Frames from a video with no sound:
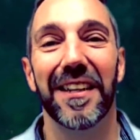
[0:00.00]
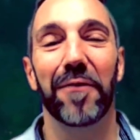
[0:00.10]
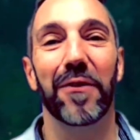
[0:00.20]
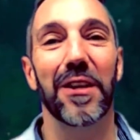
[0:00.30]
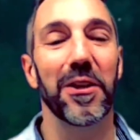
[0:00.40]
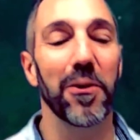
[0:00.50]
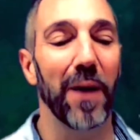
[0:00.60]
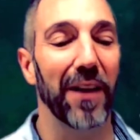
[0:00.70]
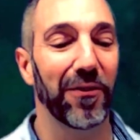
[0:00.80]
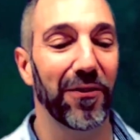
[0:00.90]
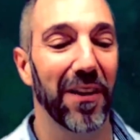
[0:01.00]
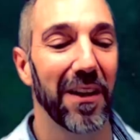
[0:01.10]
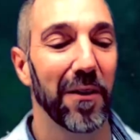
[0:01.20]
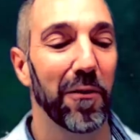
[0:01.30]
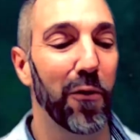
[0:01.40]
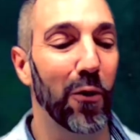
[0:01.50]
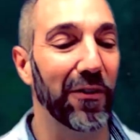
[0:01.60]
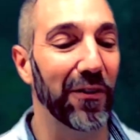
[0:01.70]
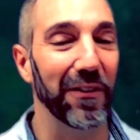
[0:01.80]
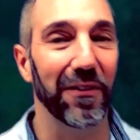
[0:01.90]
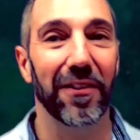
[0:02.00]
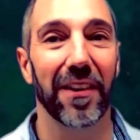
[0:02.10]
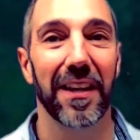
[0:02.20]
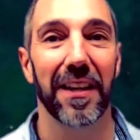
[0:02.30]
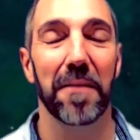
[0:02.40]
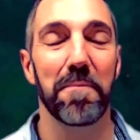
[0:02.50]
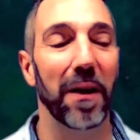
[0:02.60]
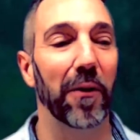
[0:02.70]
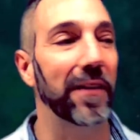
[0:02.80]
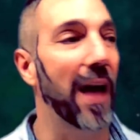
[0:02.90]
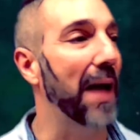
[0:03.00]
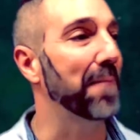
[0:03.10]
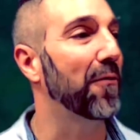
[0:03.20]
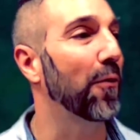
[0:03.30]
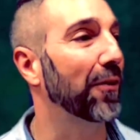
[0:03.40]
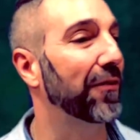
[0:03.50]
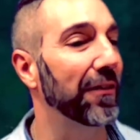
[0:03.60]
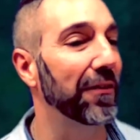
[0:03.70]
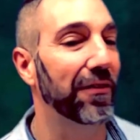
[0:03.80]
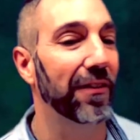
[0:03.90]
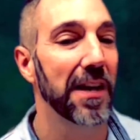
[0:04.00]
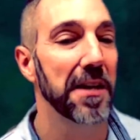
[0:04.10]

of the US forces, the maritime forces.